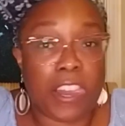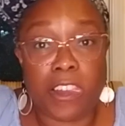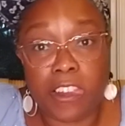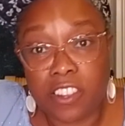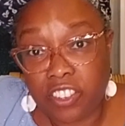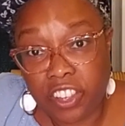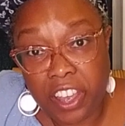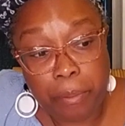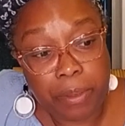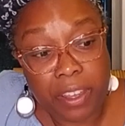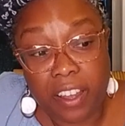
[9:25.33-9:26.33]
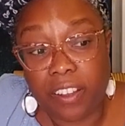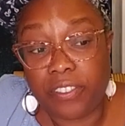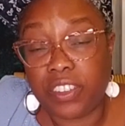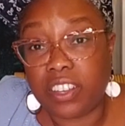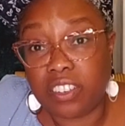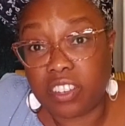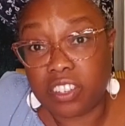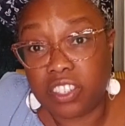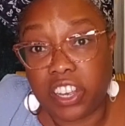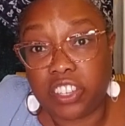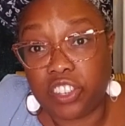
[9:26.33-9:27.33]
This can't be healthy and
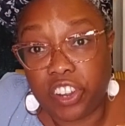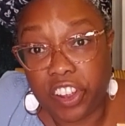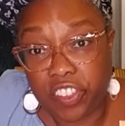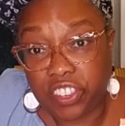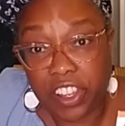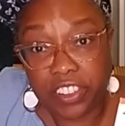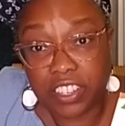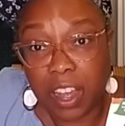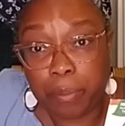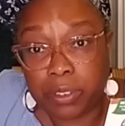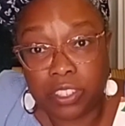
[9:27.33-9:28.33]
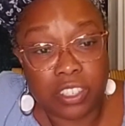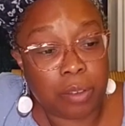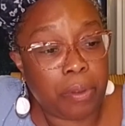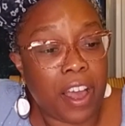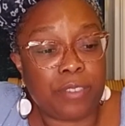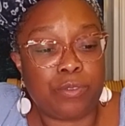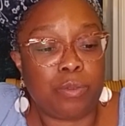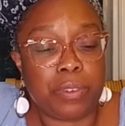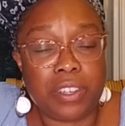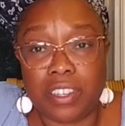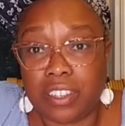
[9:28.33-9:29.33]
taste good at the same time. It's just impossible
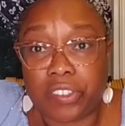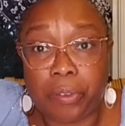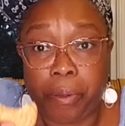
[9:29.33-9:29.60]
because